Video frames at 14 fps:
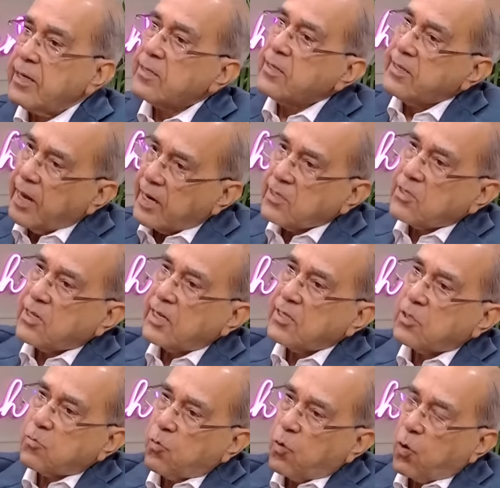the next
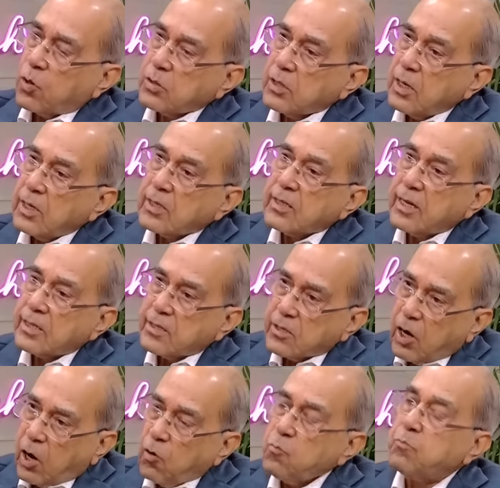test was that
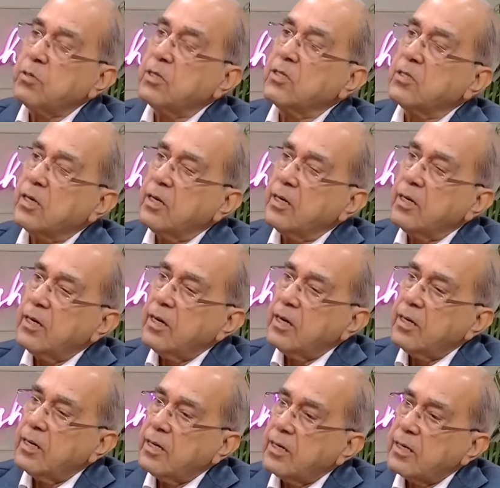now please
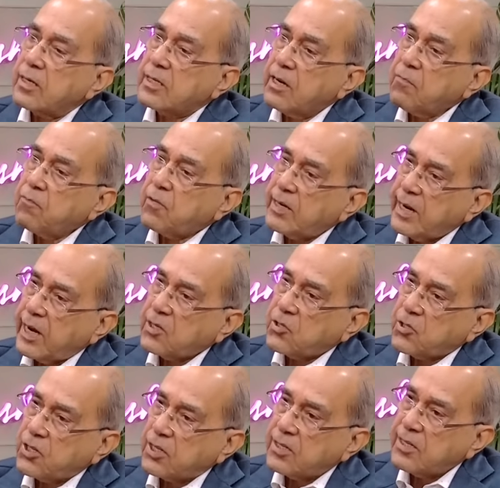give
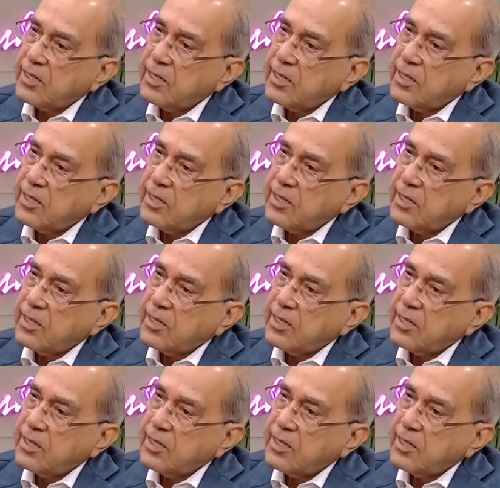connection